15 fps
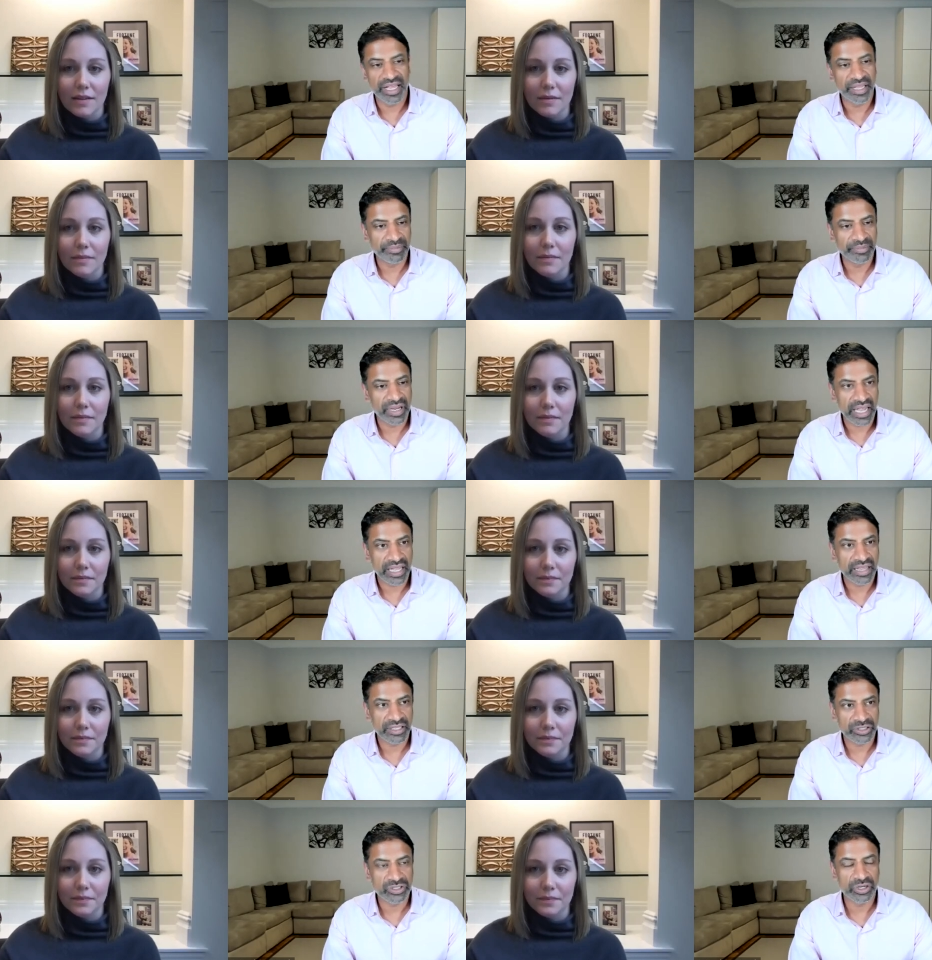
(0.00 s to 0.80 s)
Speaker 1: but I
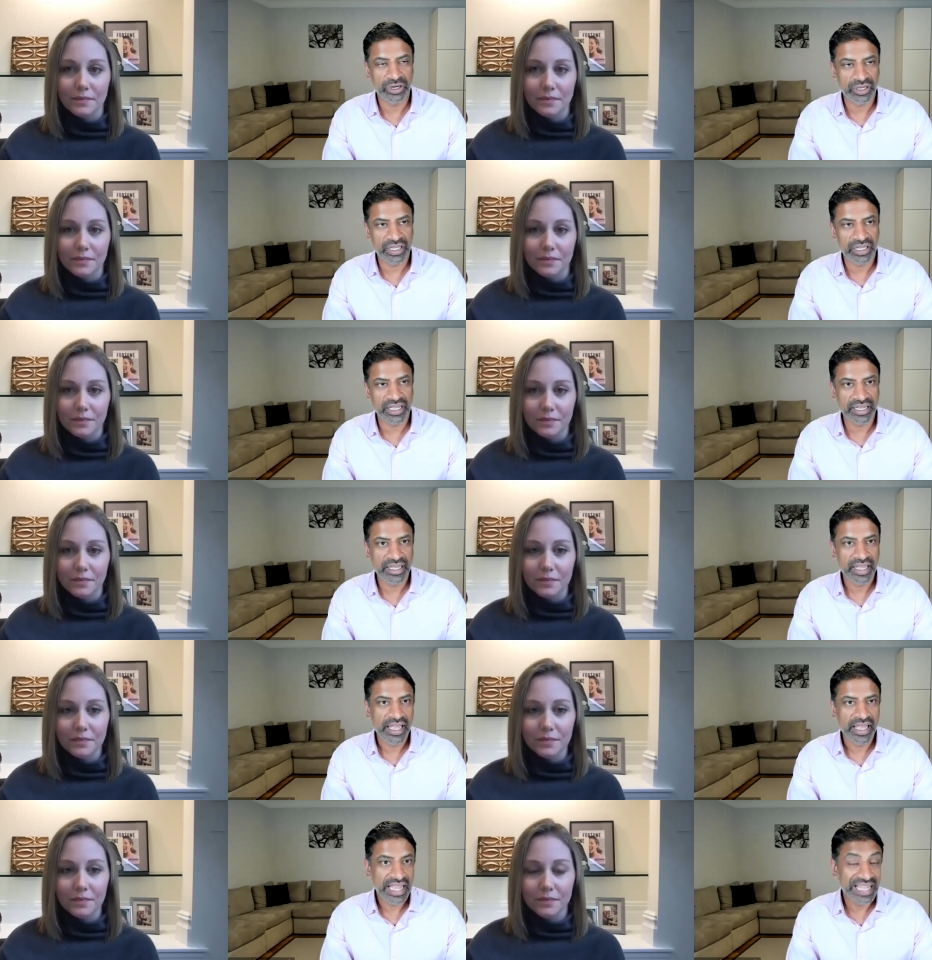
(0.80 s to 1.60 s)
think certainly
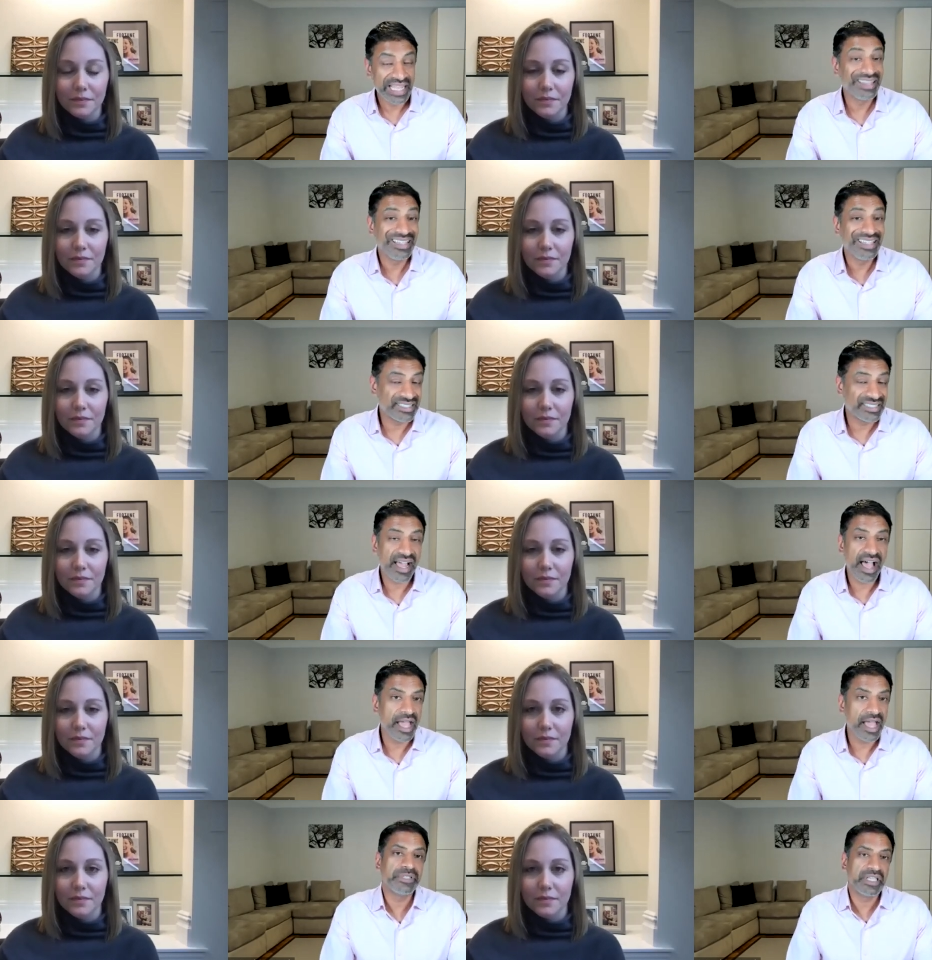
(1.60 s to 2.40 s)
in these
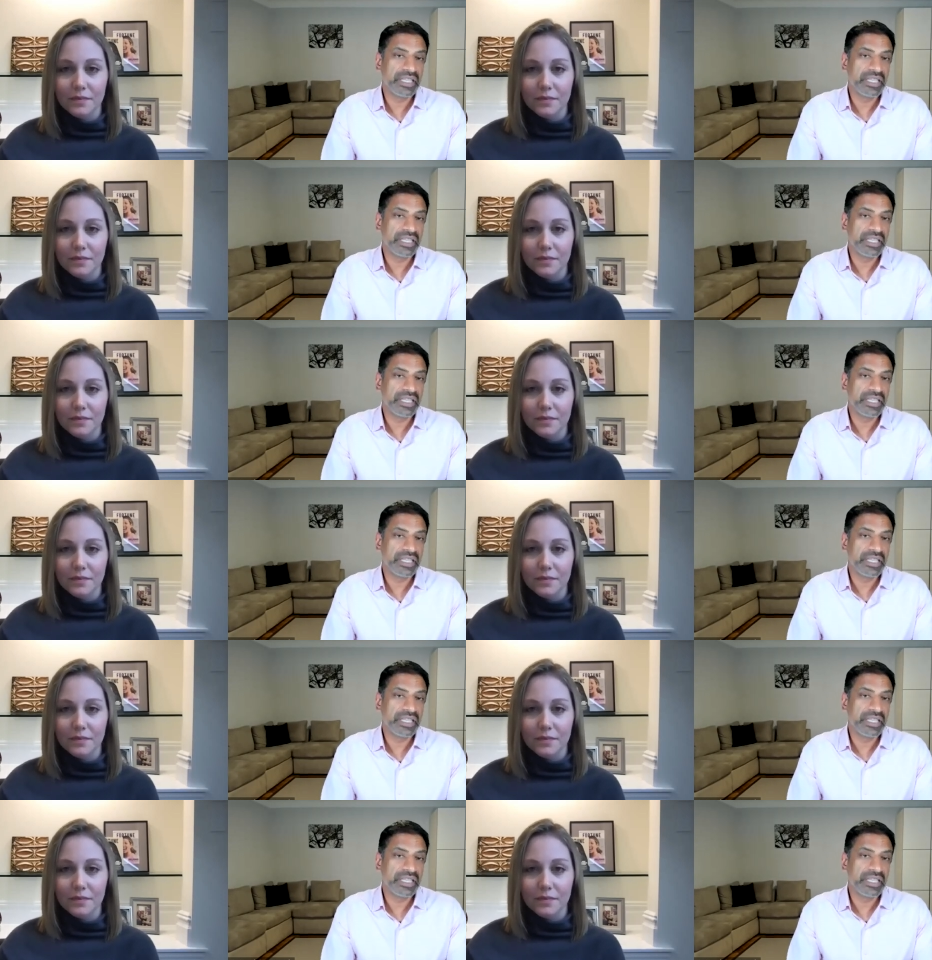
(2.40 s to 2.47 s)
times,